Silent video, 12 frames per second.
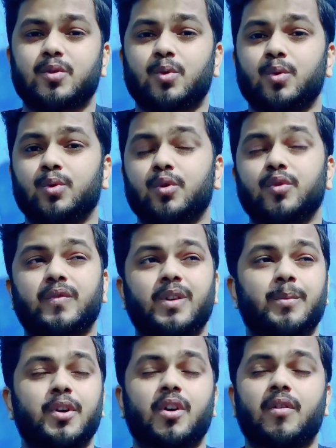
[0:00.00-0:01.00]
So those
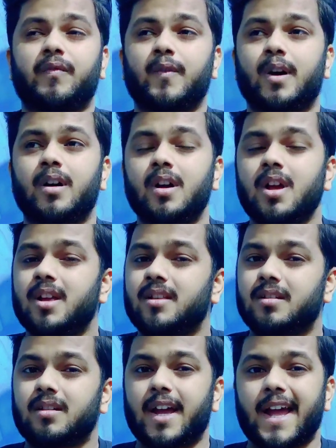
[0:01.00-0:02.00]
will be of
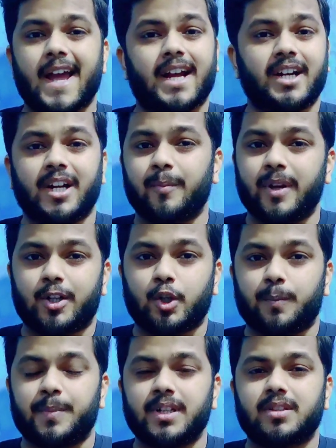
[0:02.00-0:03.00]
academic
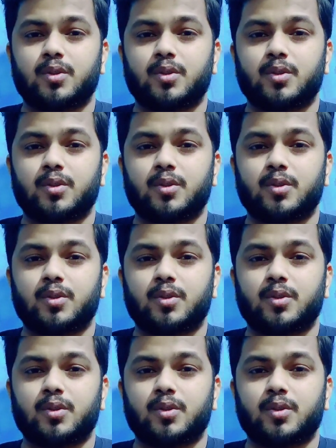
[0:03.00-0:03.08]
topics,